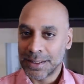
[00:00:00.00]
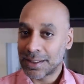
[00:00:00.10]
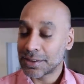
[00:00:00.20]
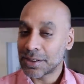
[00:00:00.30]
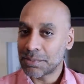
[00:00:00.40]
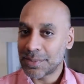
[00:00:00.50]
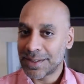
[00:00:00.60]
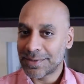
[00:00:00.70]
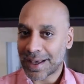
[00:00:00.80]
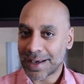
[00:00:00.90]
And I don't
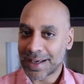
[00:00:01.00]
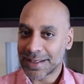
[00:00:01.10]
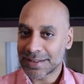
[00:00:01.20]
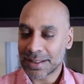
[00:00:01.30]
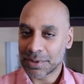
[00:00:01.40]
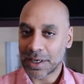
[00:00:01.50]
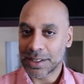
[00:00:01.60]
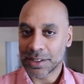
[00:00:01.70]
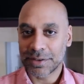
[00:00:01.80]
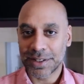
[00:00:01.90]
mean that as some
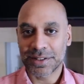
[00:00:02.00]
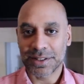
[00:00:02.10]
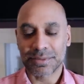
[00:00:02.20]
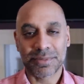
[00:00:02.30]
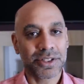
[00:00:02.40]
kind of criticism.